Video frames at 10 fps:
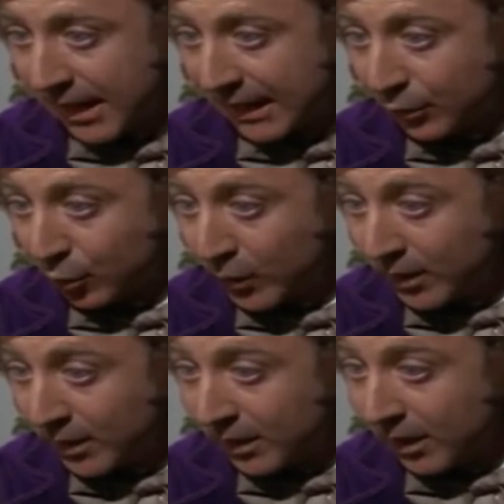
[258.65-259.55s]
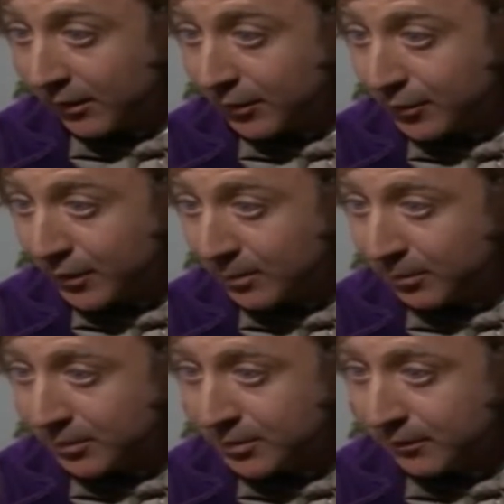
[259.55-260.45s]
and we are the
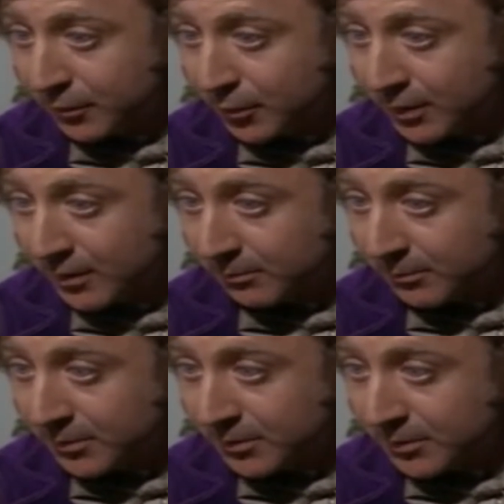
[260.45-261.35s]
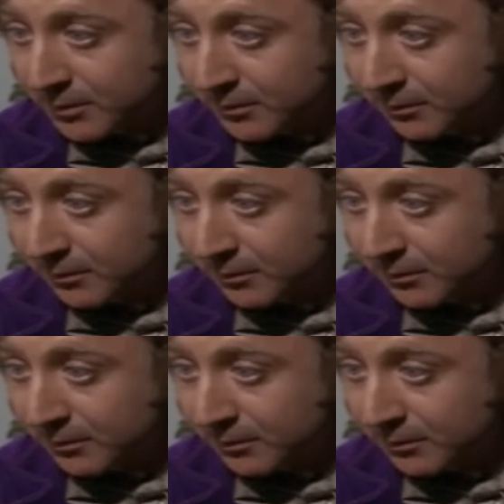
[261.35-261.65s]
dreamers of dreams.